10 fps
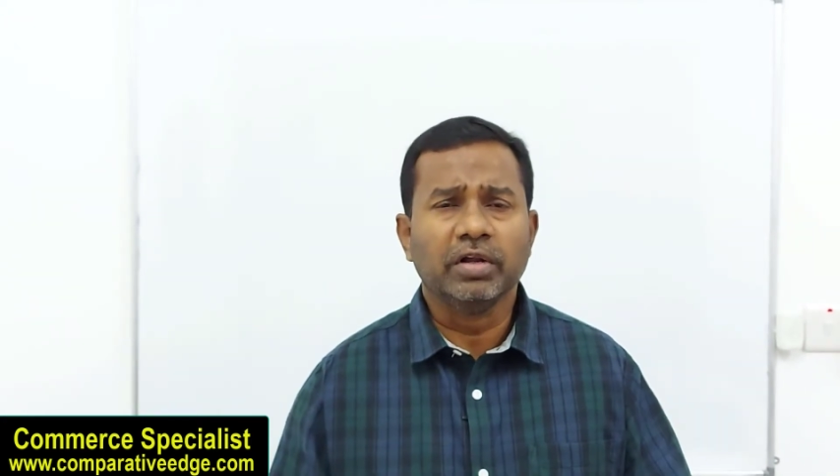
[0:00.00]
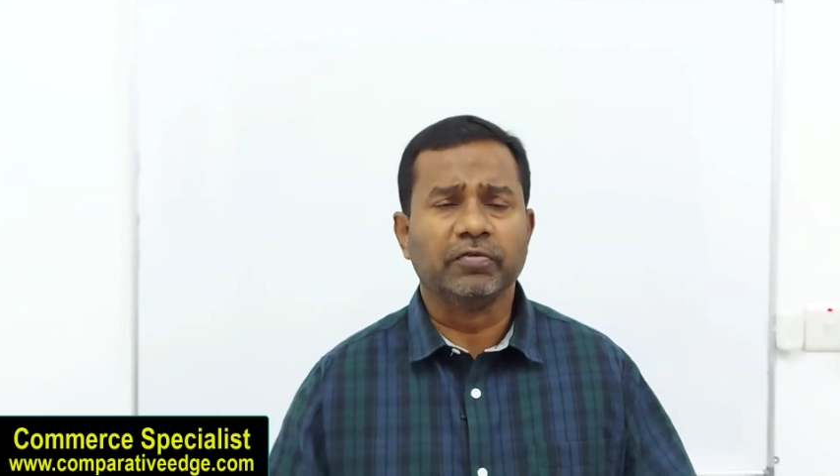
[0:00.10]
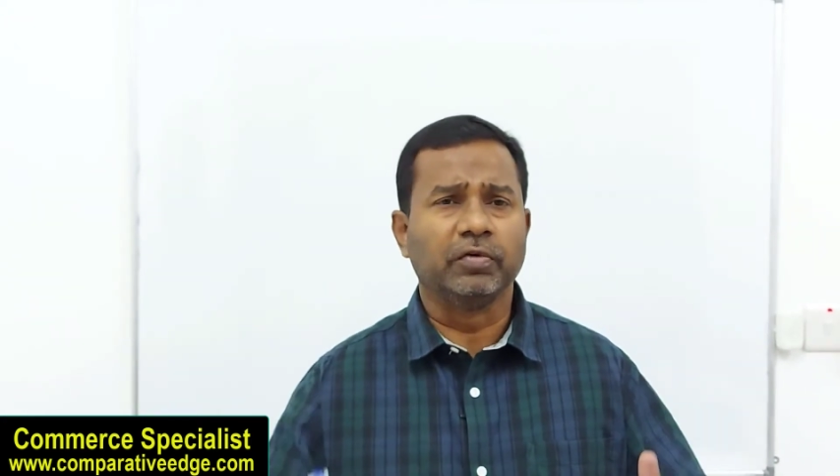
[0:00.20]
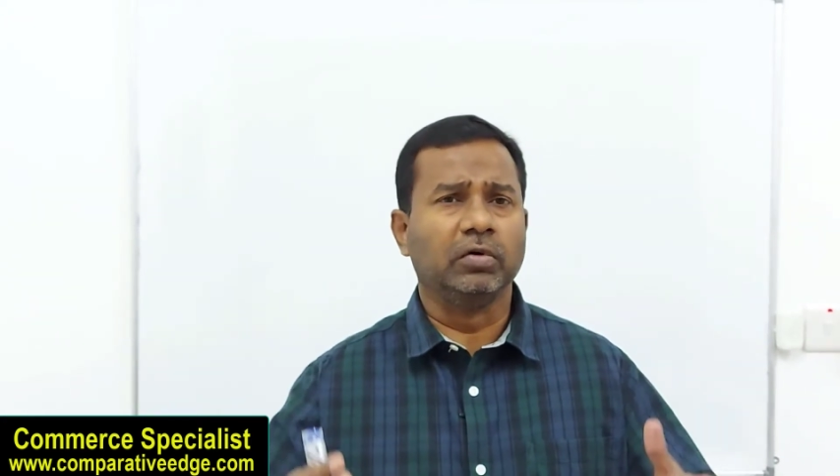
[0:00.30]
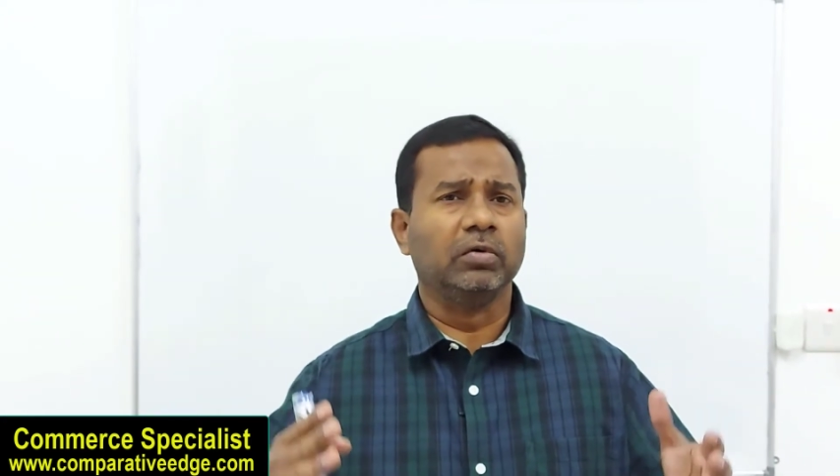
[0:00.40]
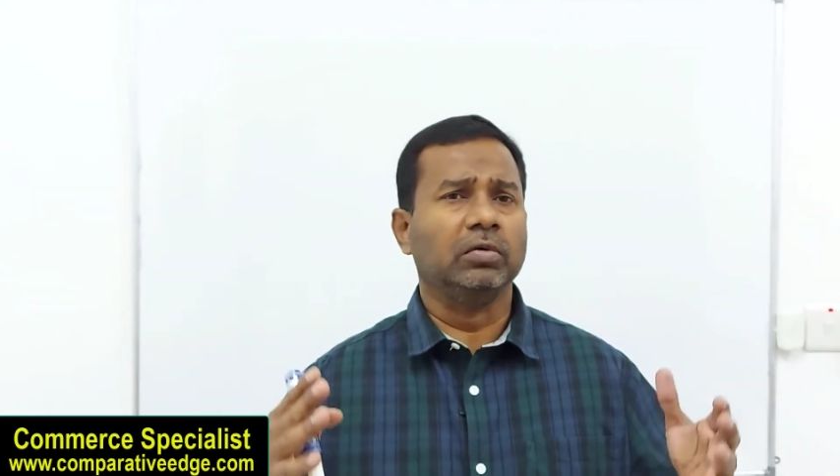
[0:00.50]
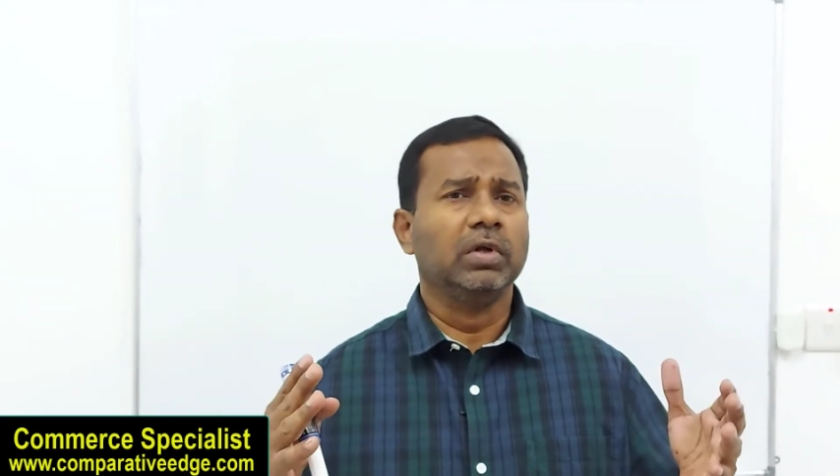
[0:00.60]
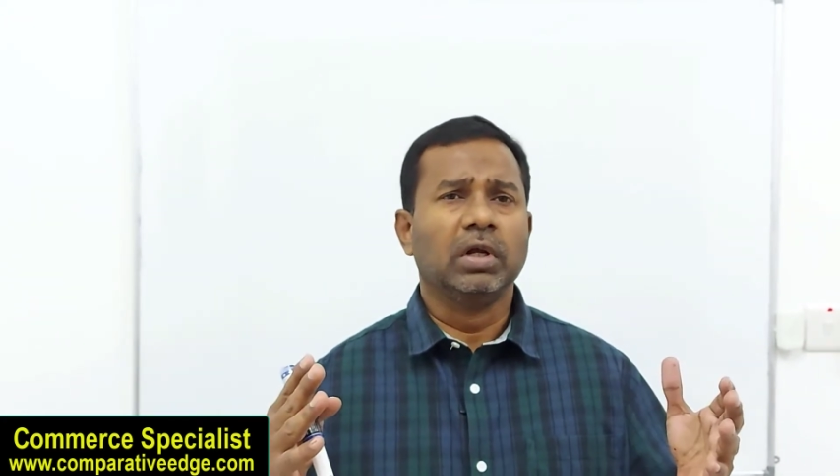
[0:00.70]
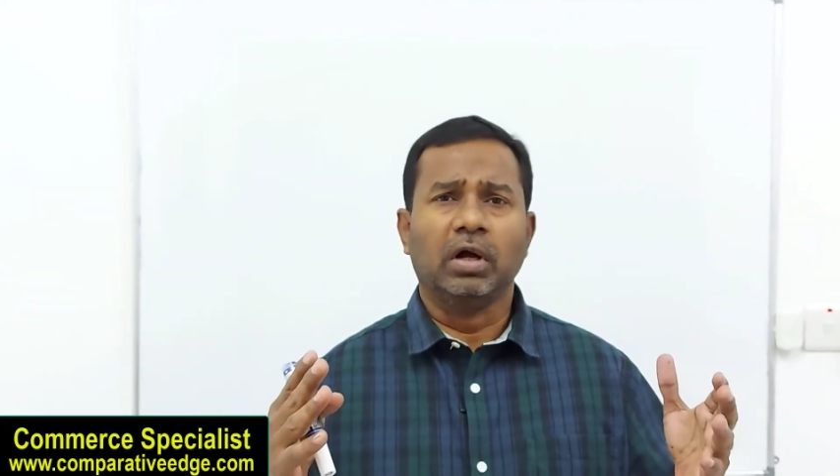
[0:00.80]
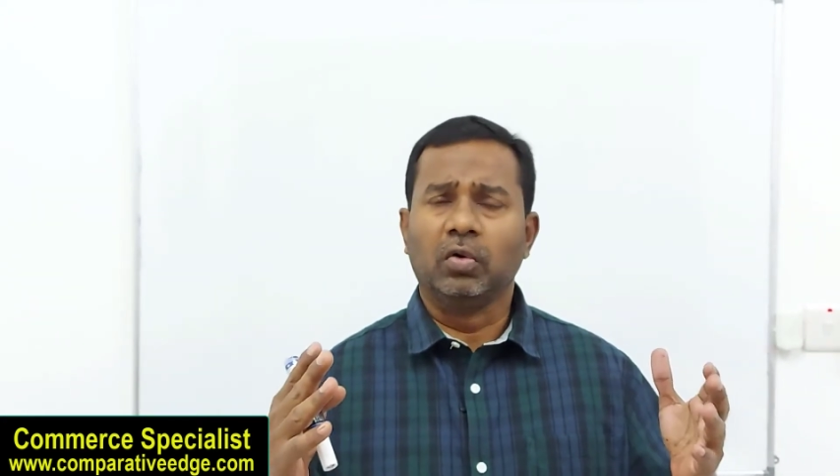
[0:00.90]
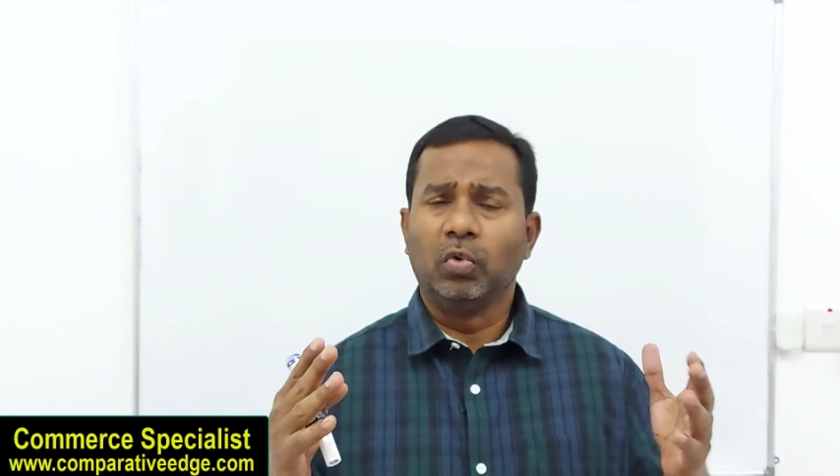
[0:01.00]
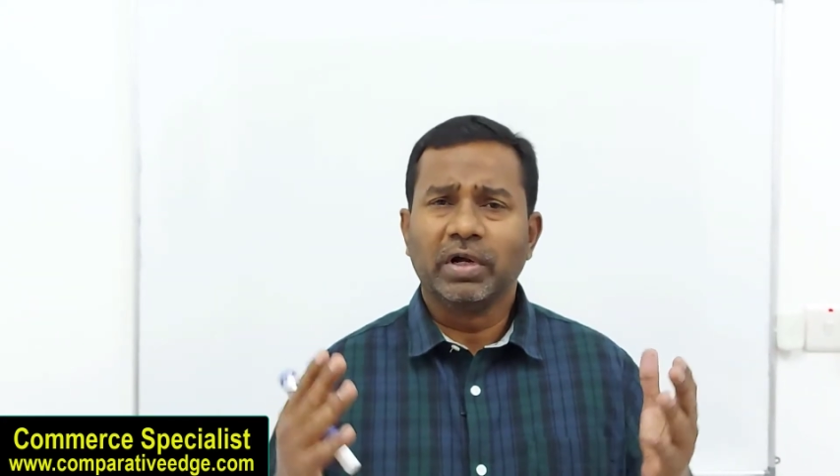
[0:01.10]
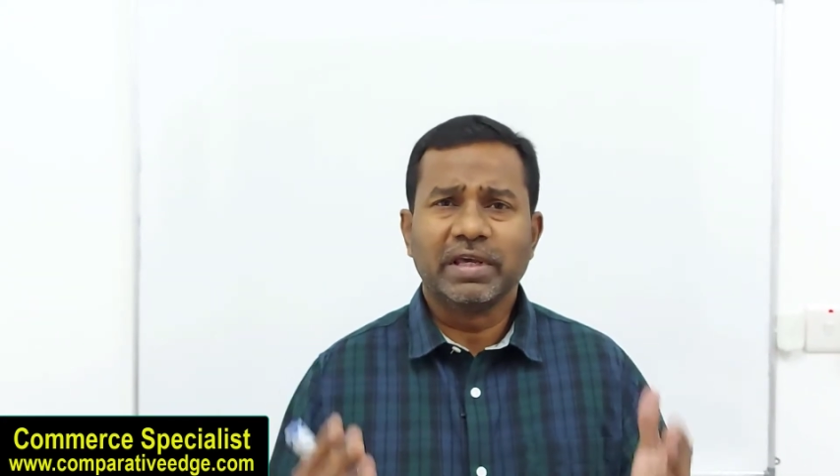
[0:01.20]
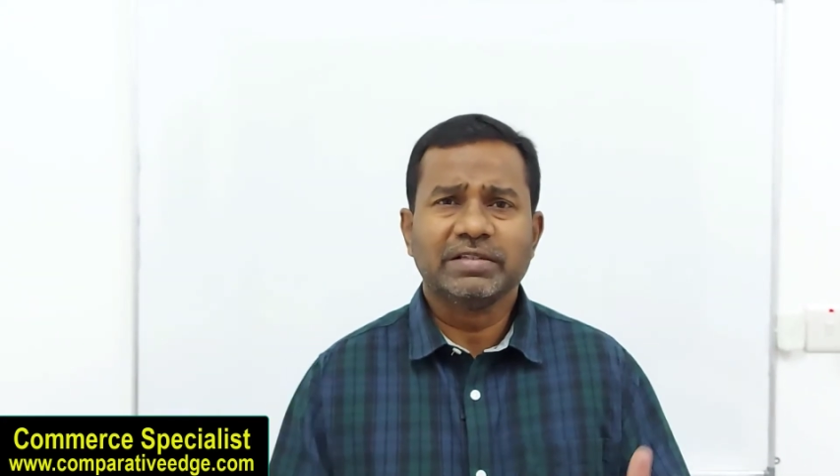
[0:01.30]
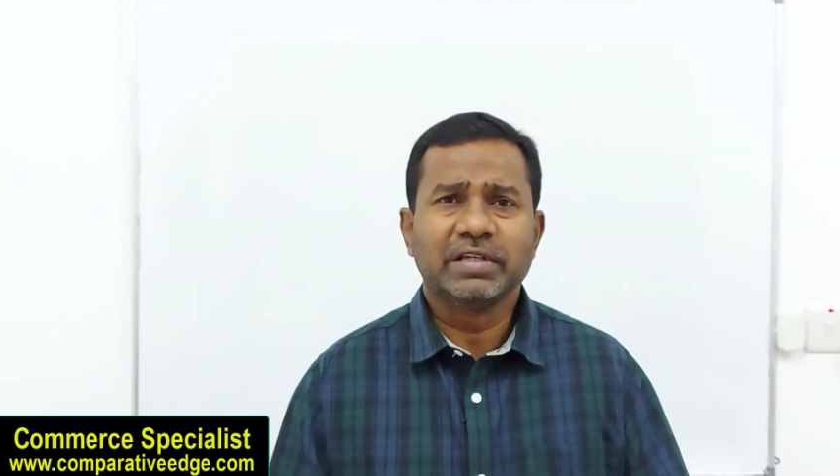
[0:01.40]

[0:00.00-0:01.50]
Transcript: if you are working